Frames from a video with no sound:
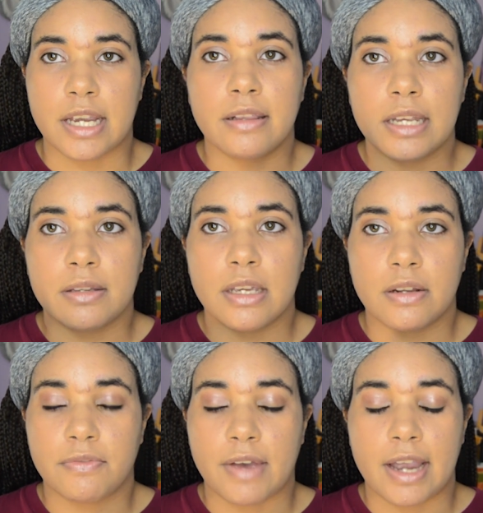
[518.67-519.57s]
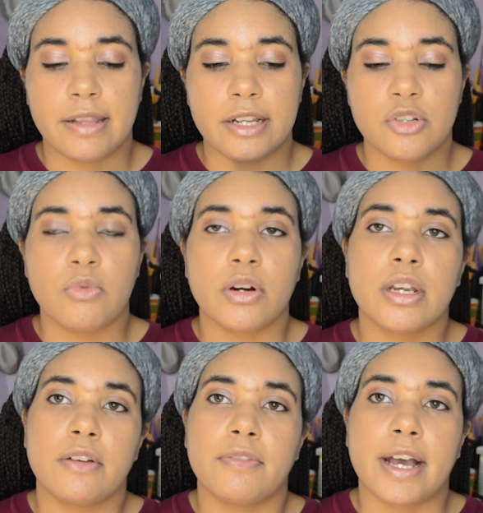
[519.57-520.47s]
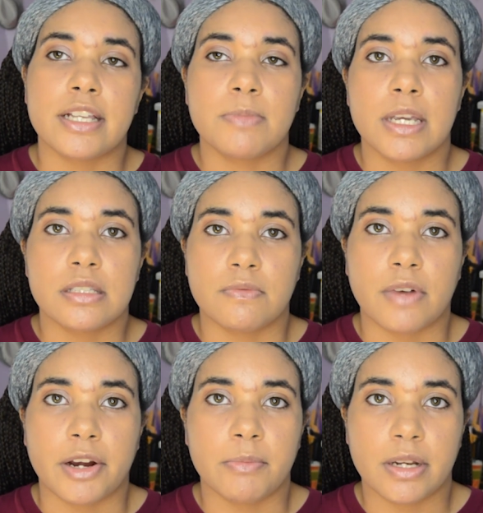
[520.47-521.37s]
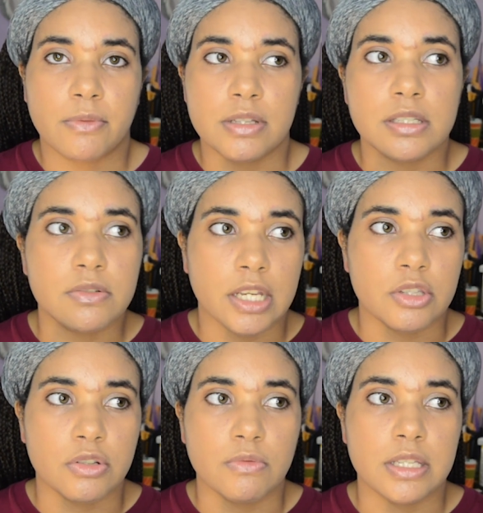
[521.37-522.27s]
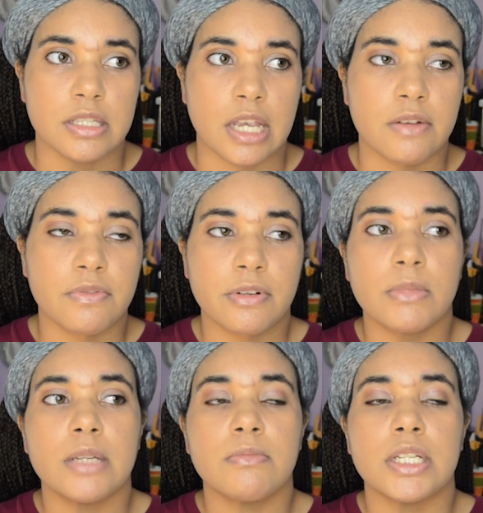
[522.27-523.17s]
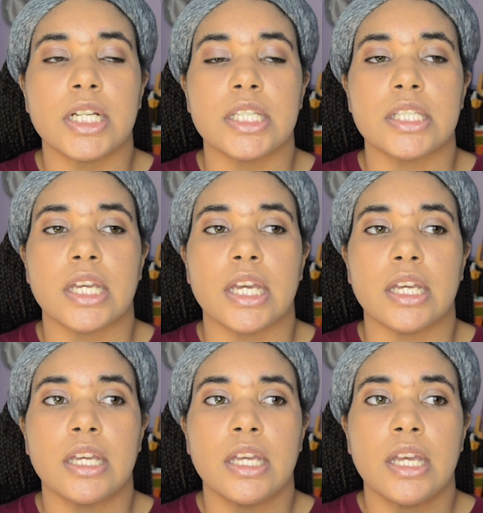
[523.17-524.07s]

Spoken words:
I like to work in a fast-paced environment. It wasn't like too insane for me, because like